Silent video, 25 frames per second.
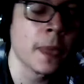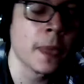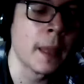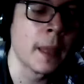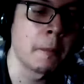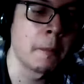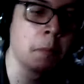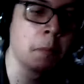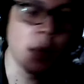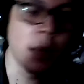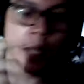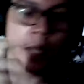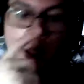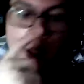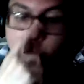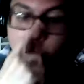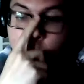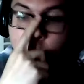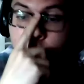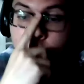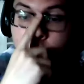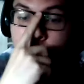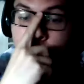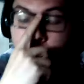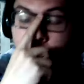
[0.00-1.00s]
But I
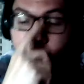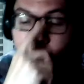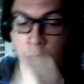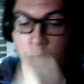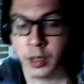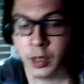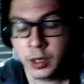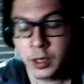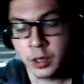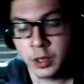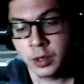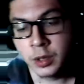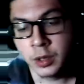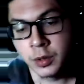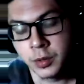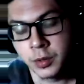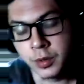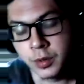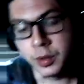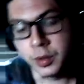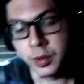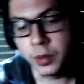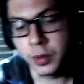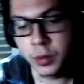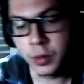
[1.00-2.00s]
want
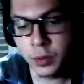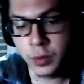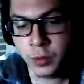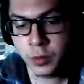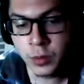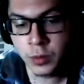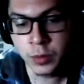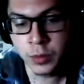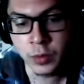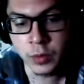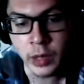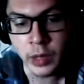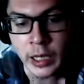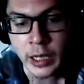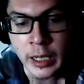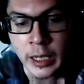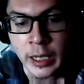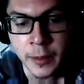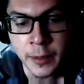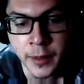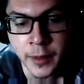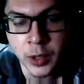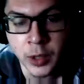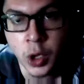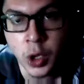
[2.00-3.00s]
to
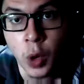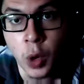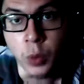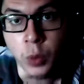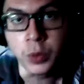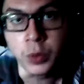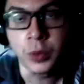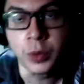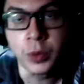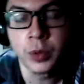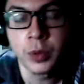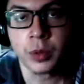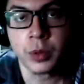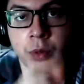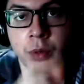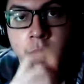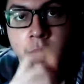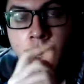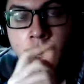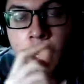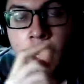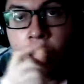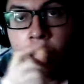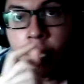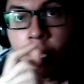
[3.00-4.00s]
leave a note.
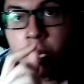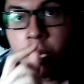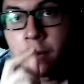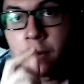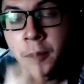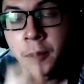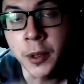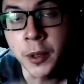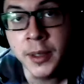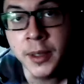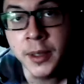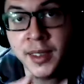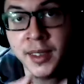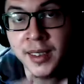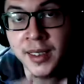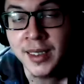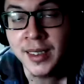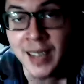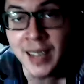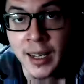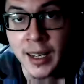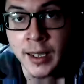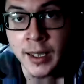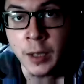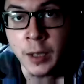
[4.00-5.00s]
If you want to
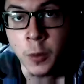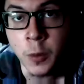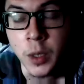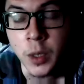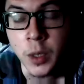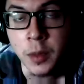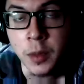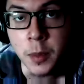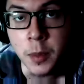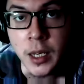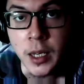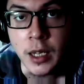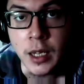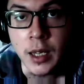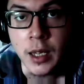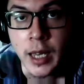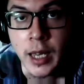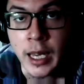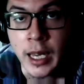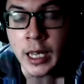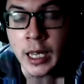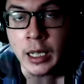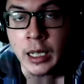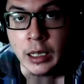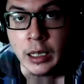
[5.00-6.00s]
study with me
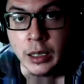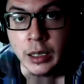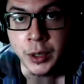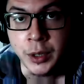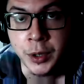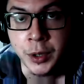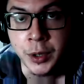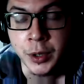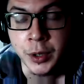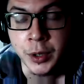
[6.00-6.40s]
English,